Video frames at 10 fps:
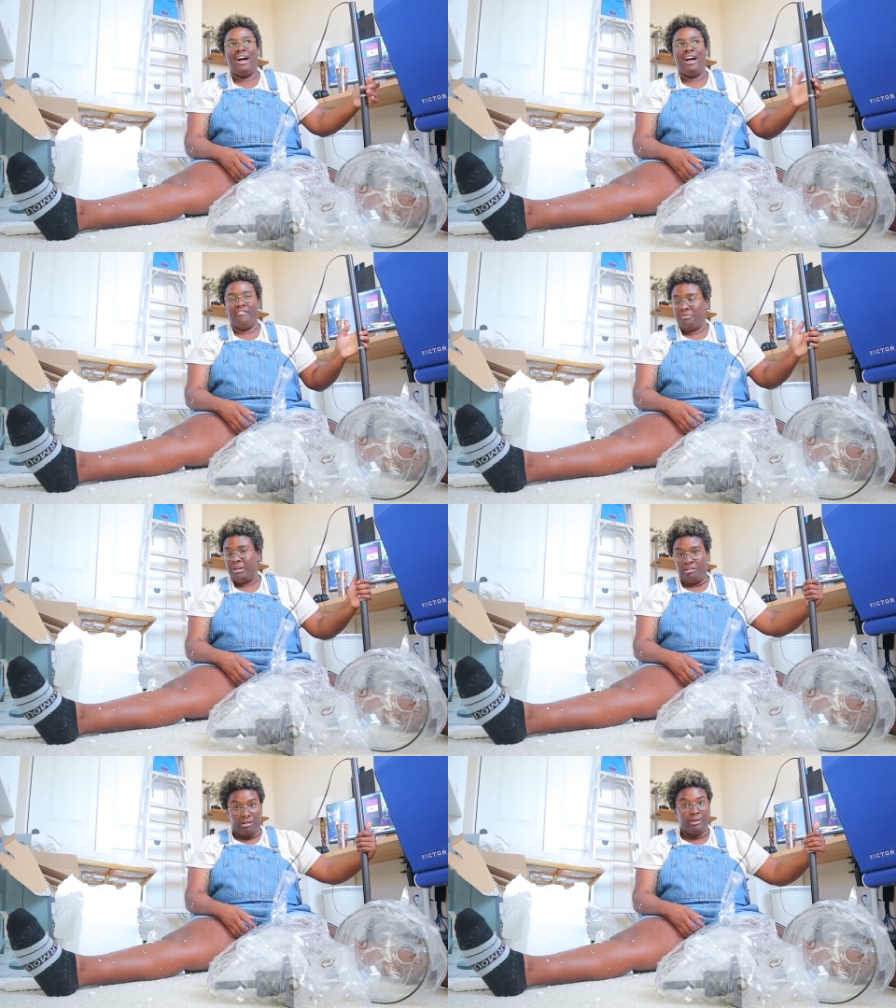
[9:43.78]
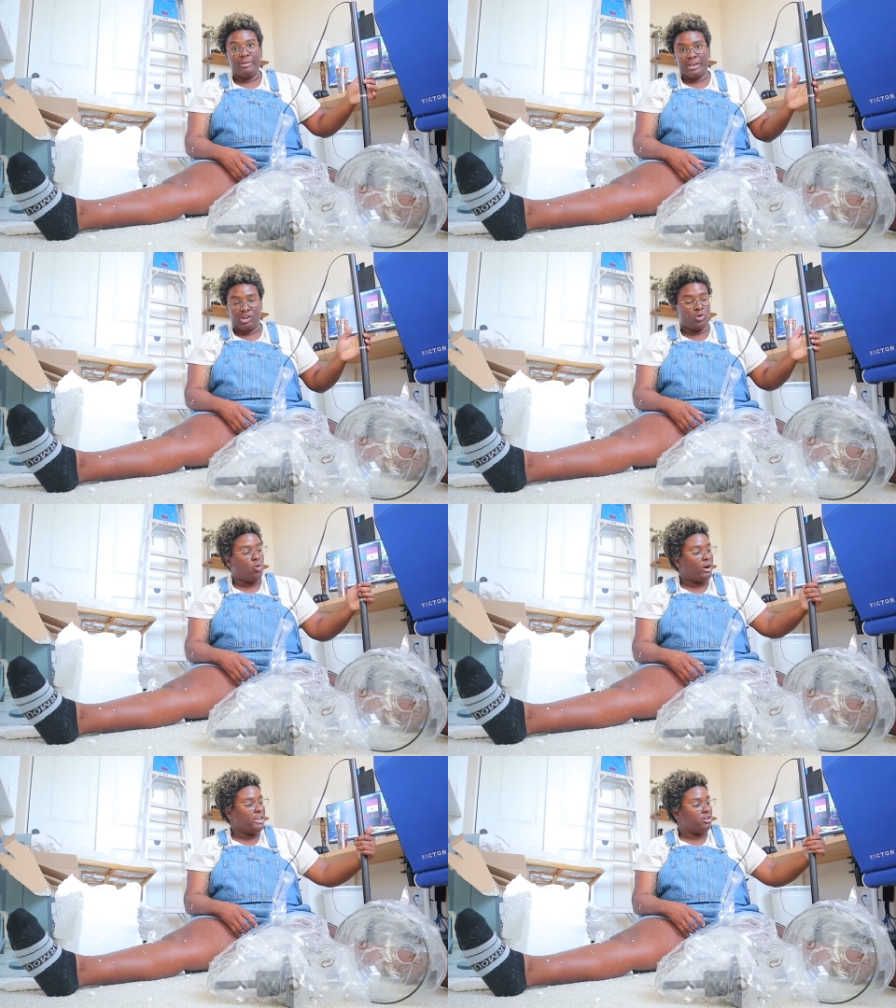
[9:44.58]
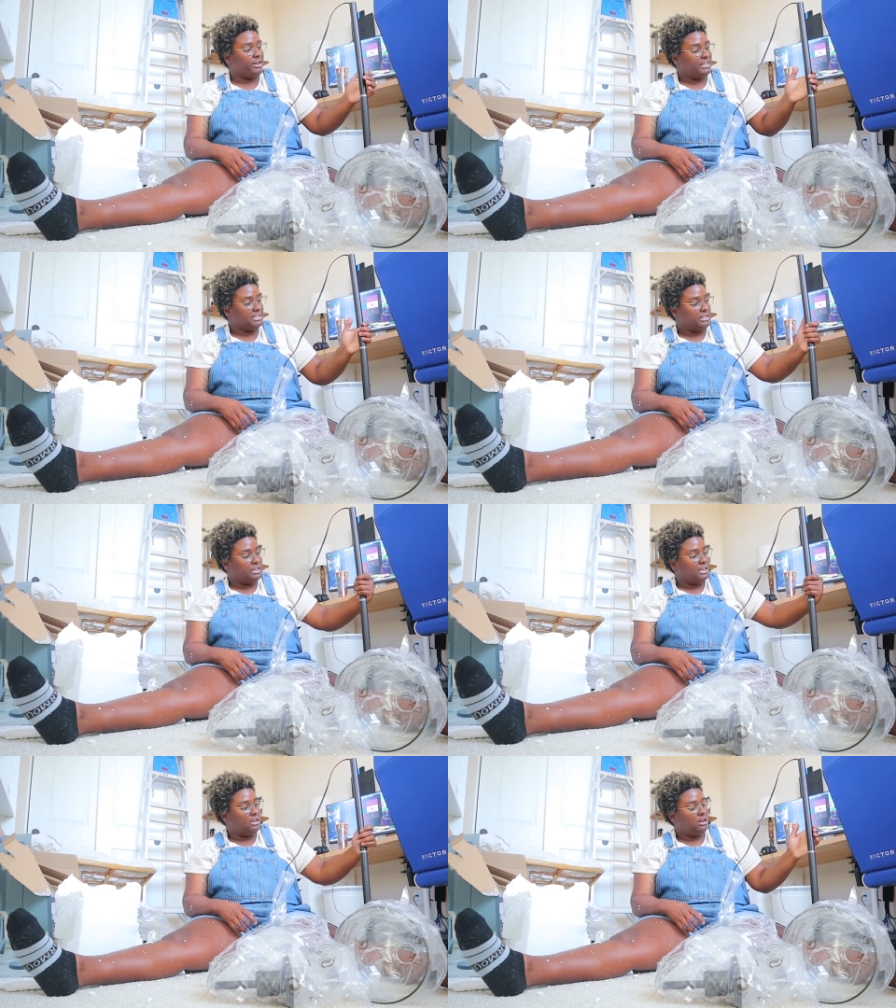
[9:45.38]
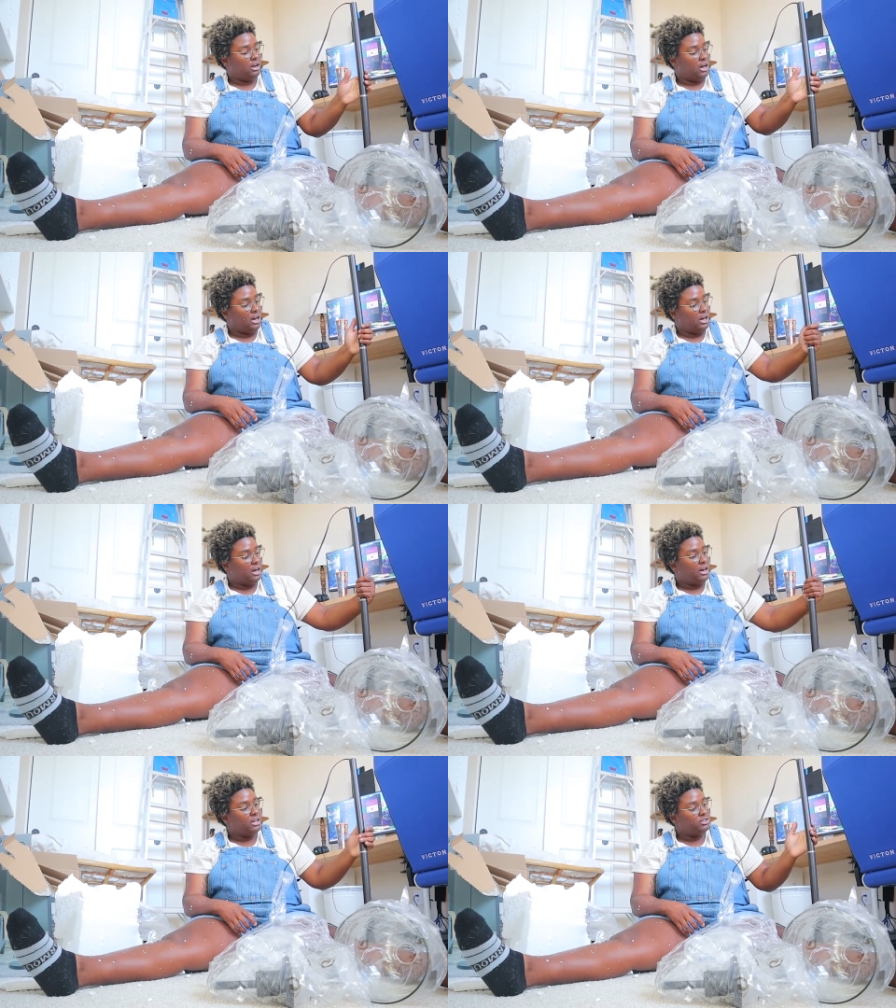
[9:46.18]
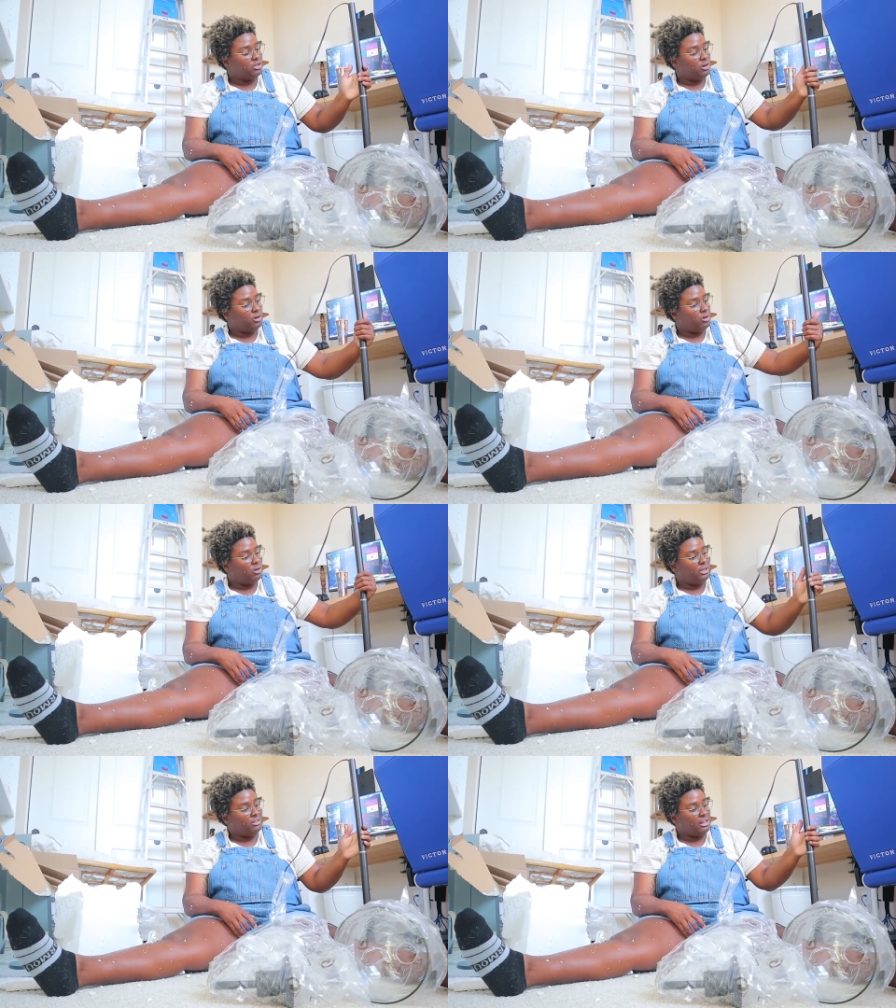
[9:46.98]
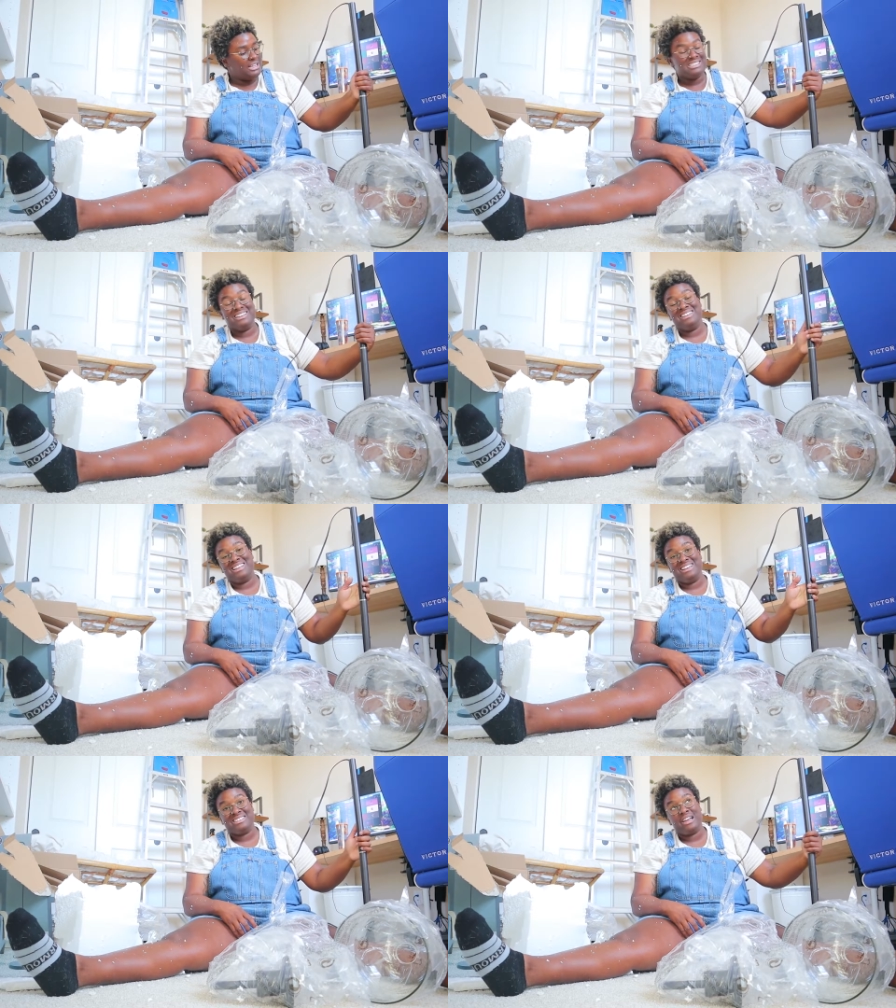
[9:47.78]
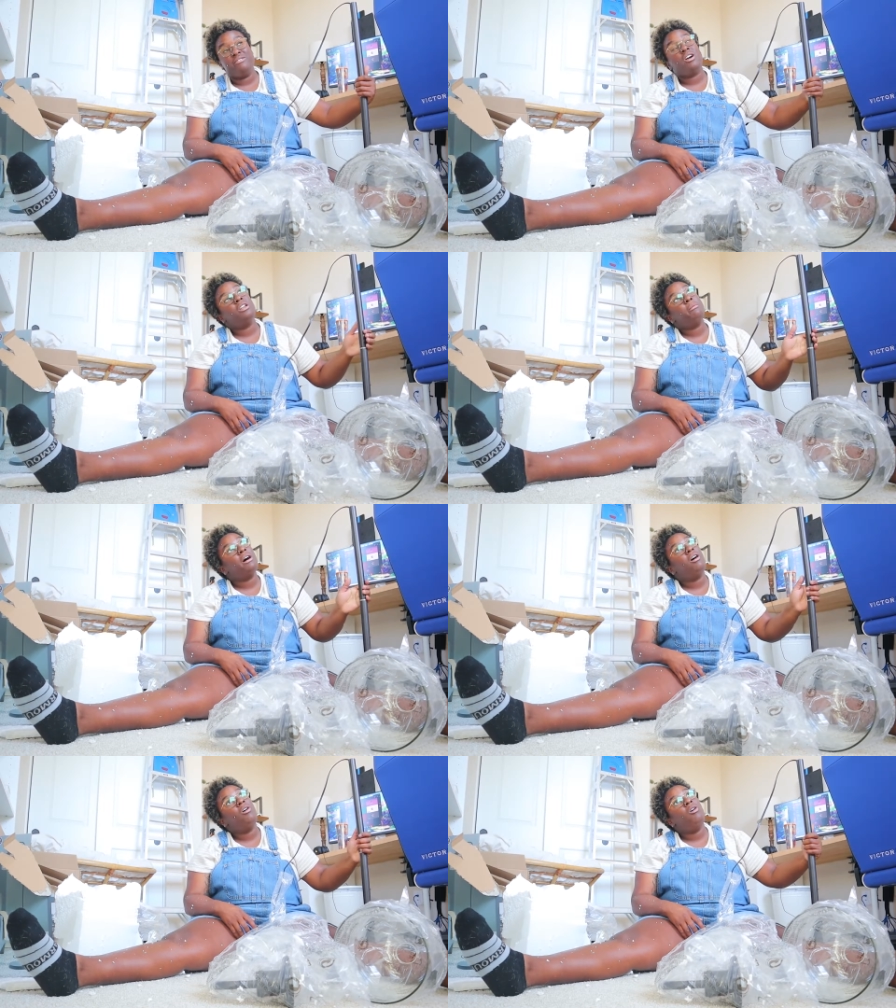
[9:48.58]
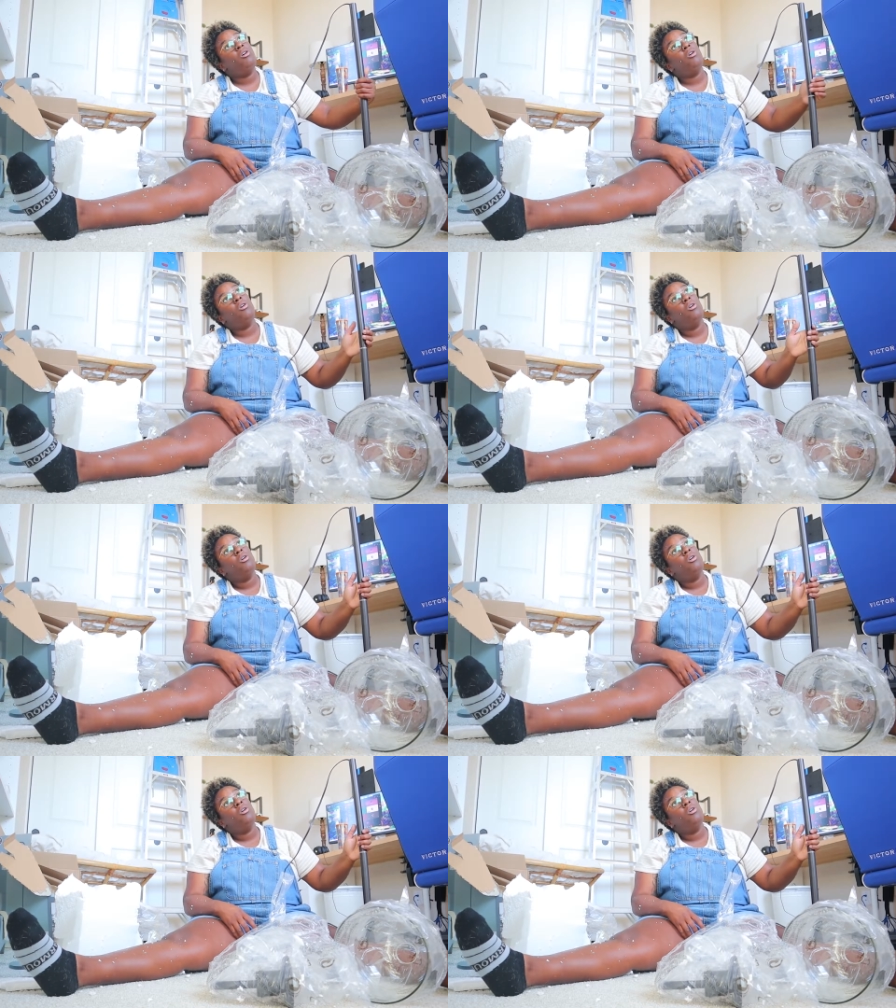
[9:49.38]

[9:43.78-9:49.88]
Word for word: I've been growing quite crazily. So in the last 90 days, I've got about